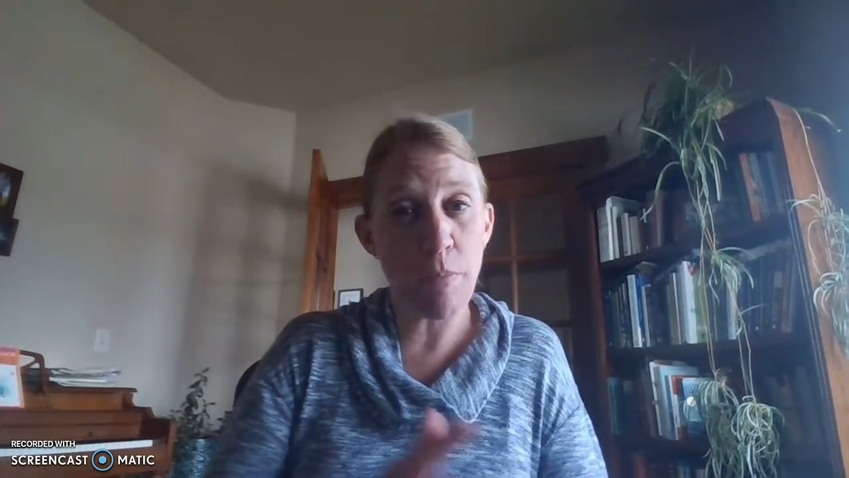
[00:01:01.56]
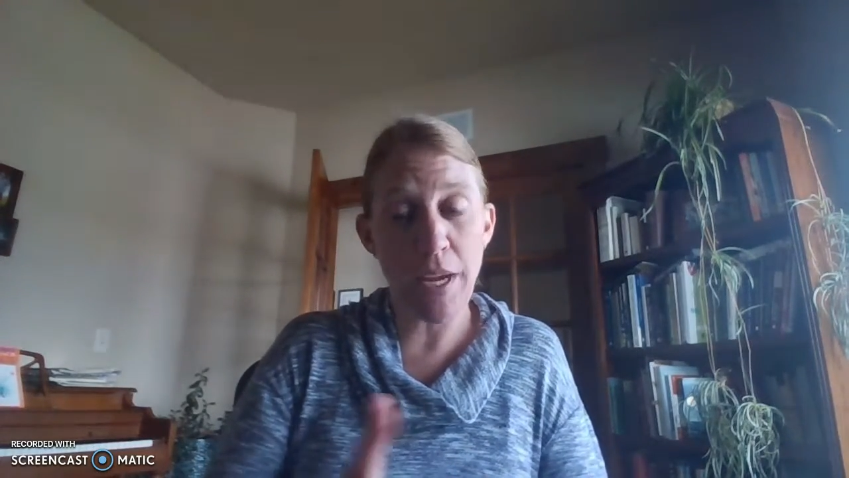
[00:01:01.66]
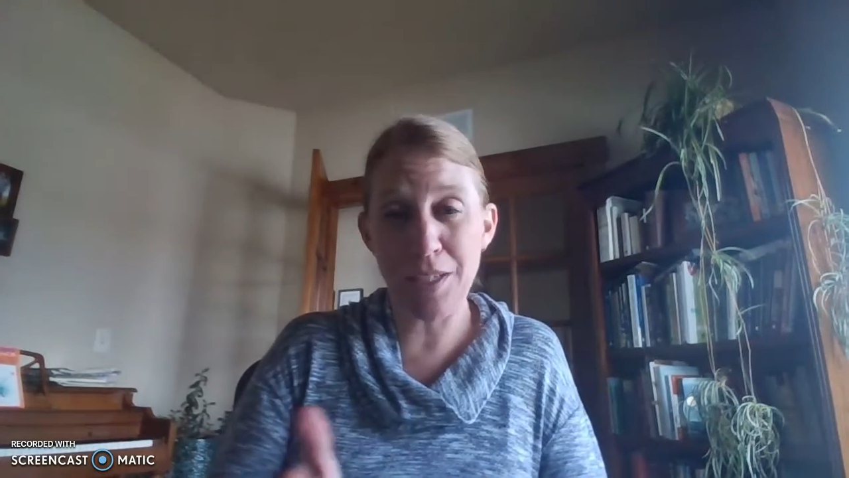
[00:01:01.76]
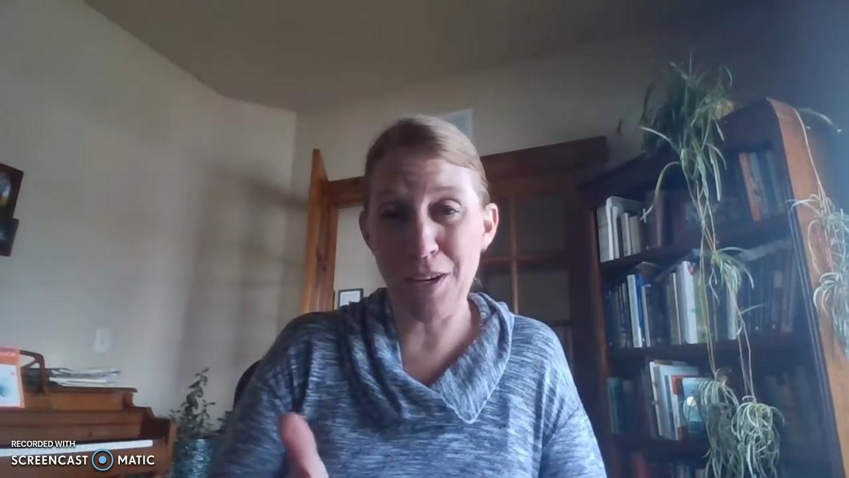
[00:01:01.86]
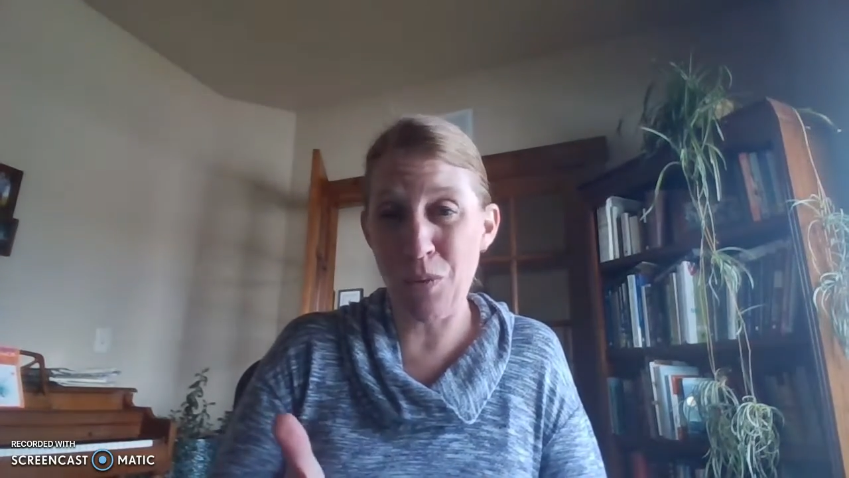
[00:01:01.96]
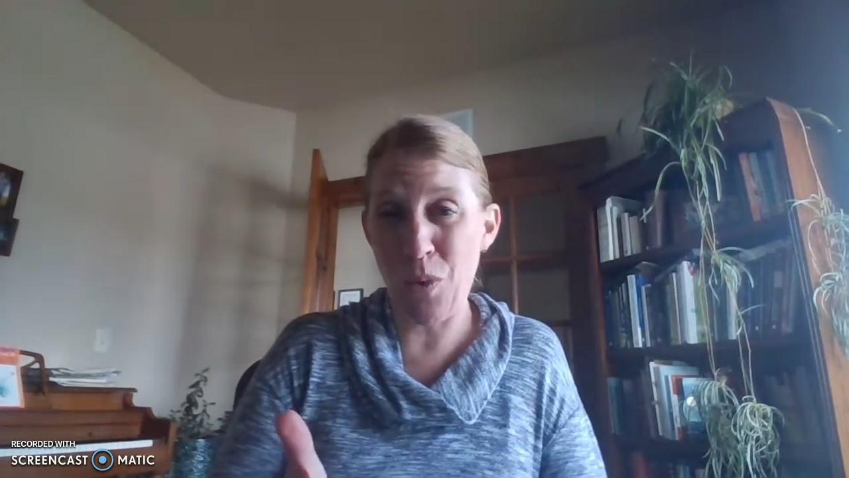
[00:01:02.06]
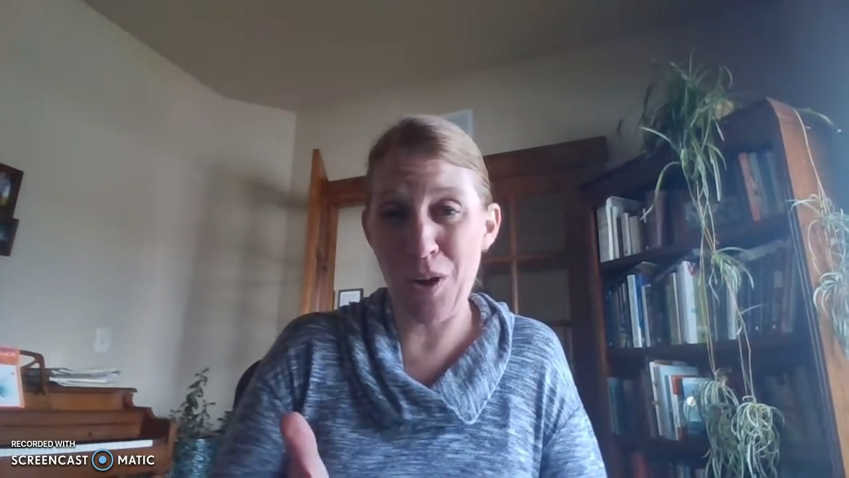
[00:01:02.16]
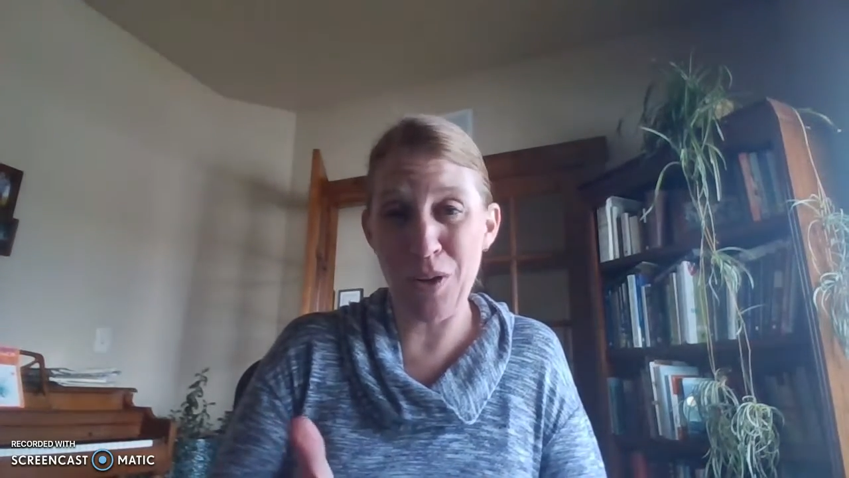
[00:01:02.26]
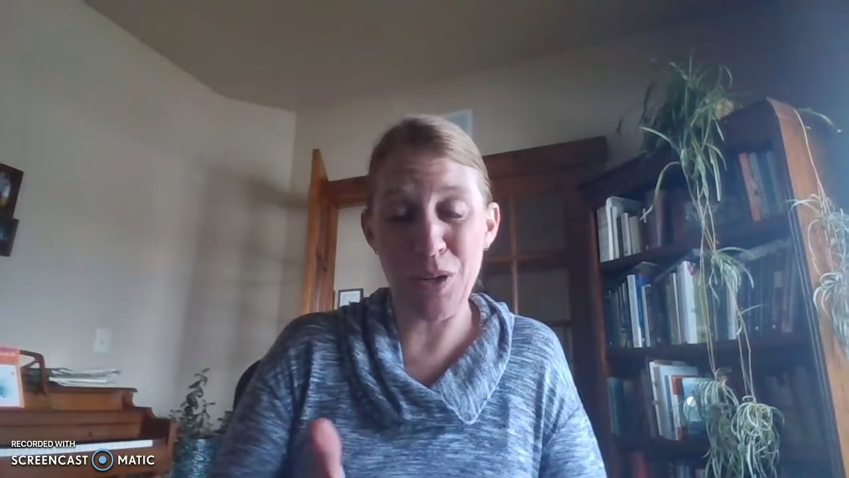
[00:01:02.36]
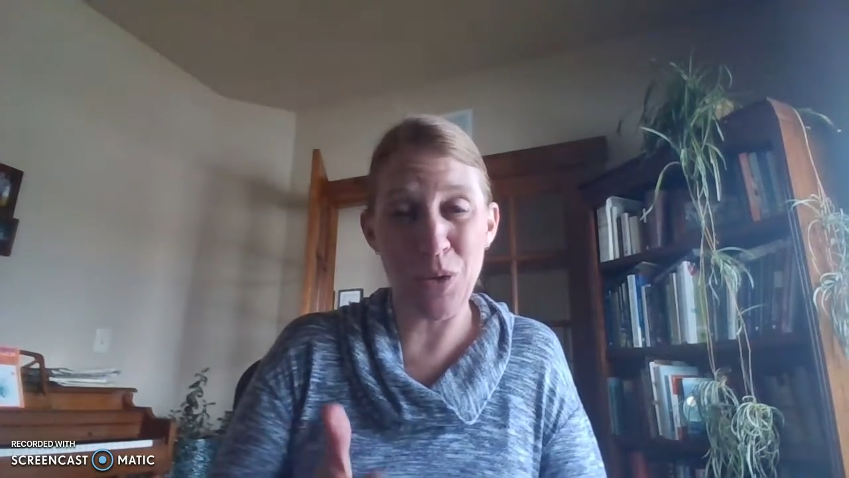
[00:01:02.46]
Based on
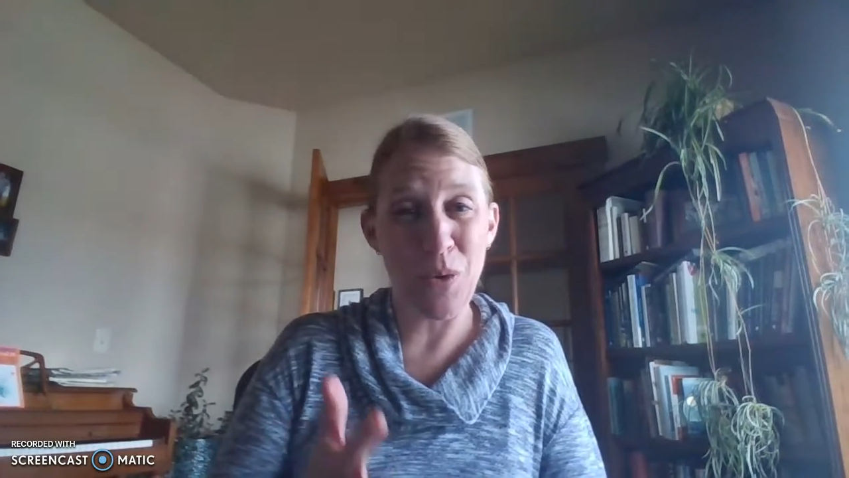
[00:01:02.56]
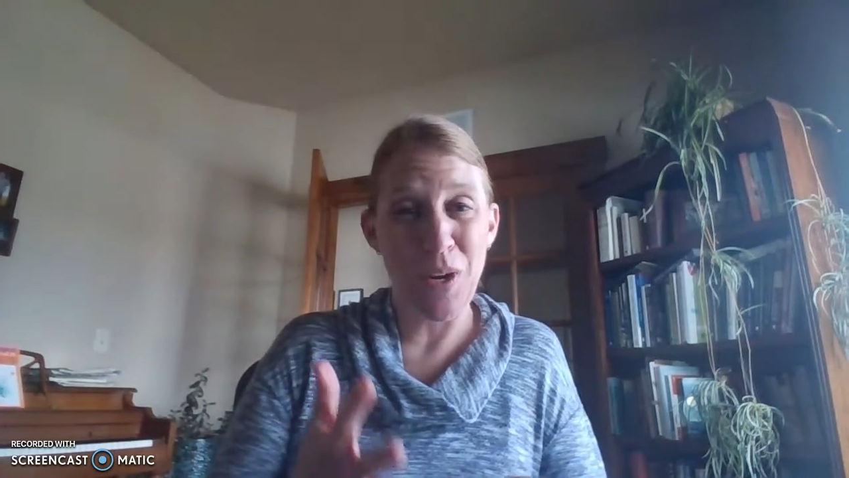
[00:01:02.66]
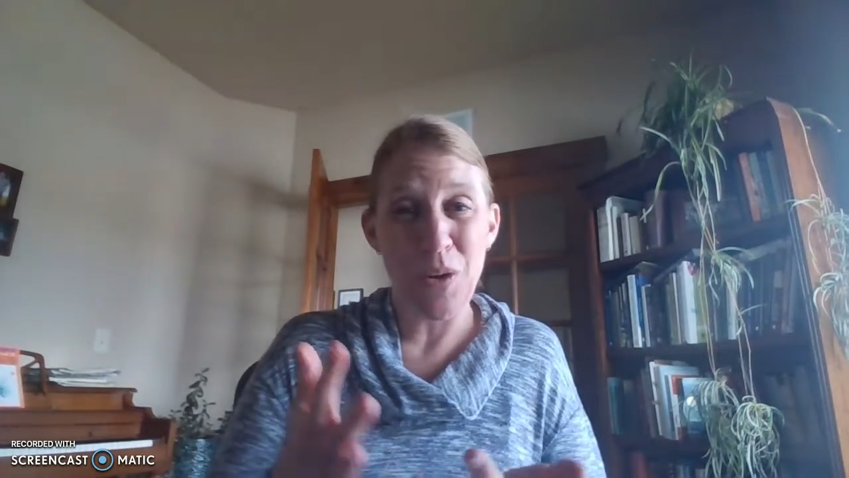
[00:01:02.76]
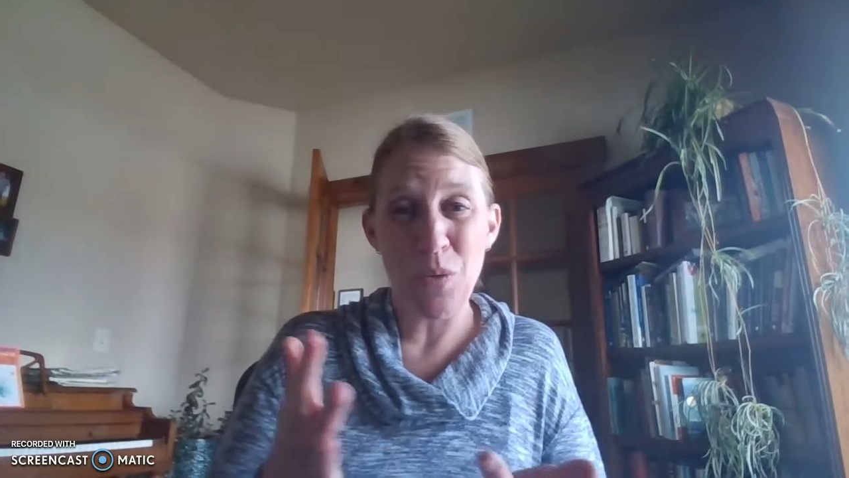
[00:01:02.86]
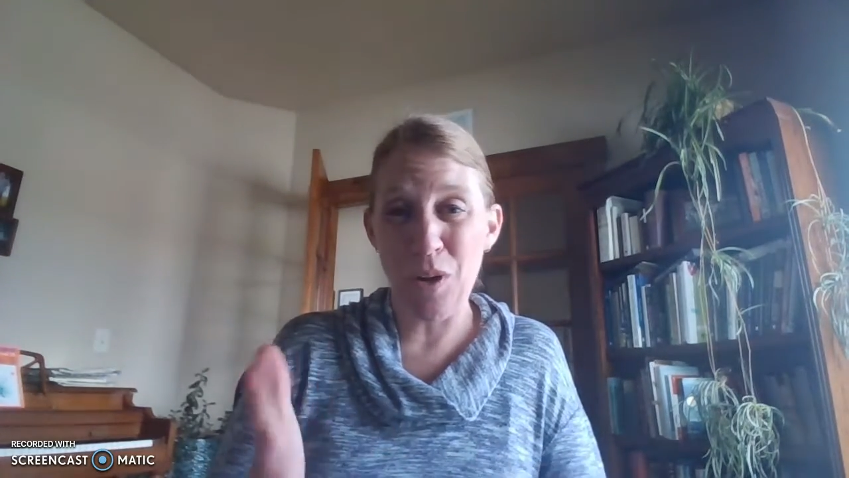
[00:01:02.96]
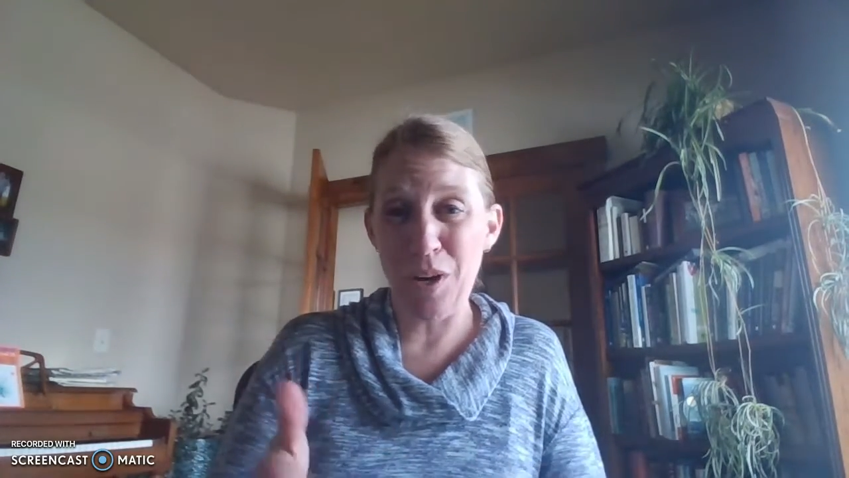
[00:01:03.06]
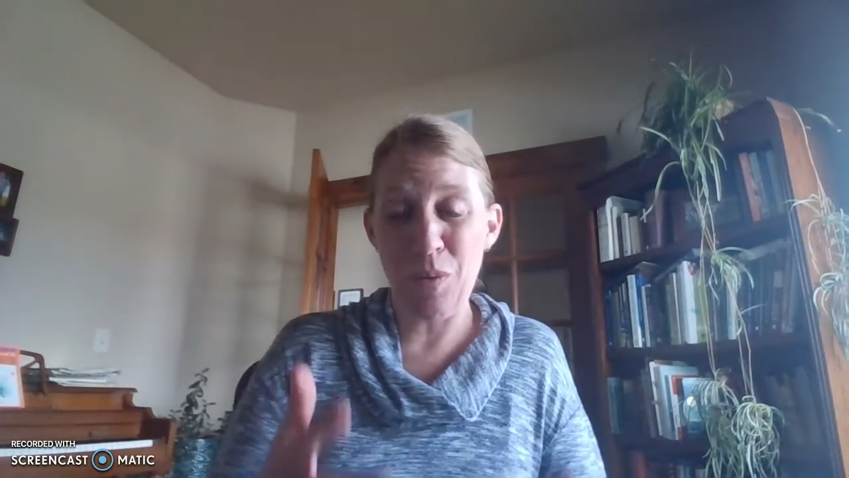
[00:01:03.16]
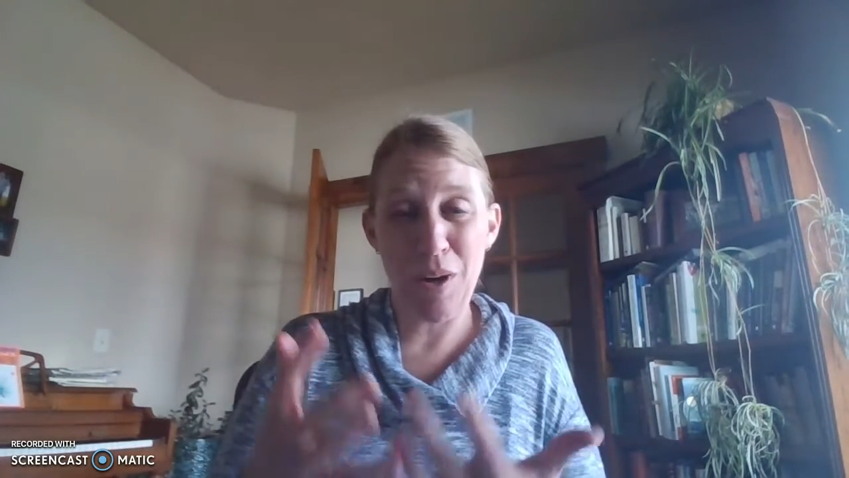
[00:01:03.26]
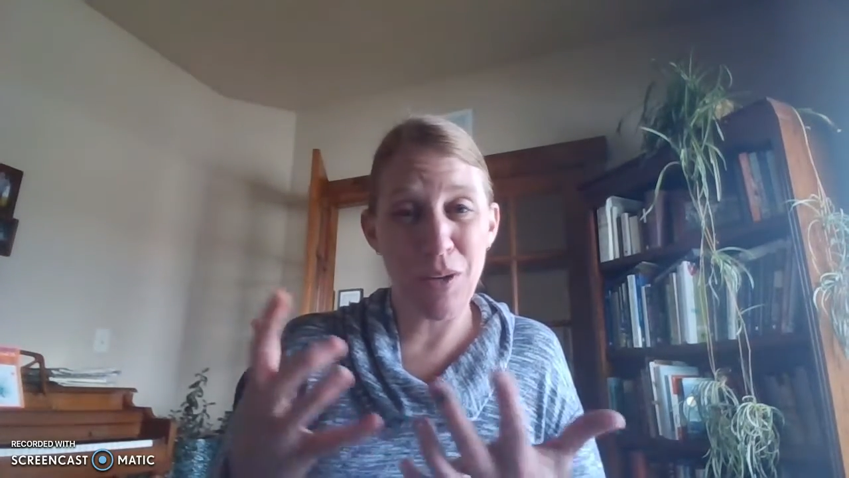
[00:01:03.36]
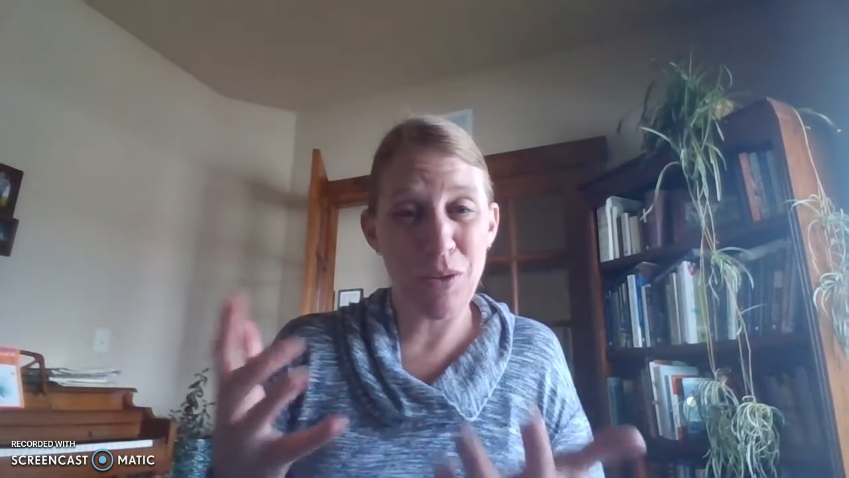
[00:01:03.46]
where you work,
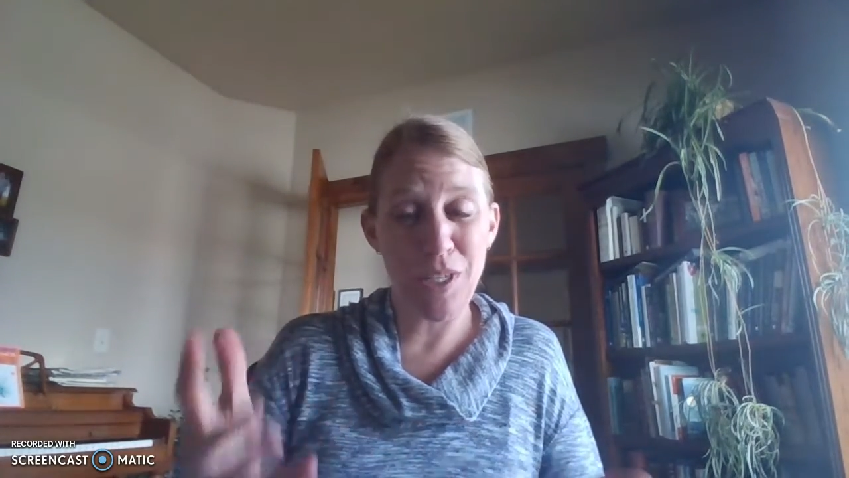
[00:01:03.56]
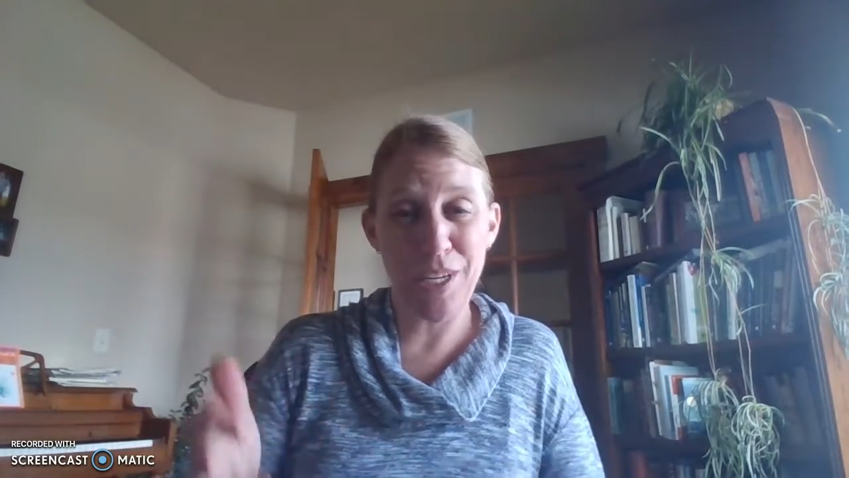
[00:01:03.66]
where you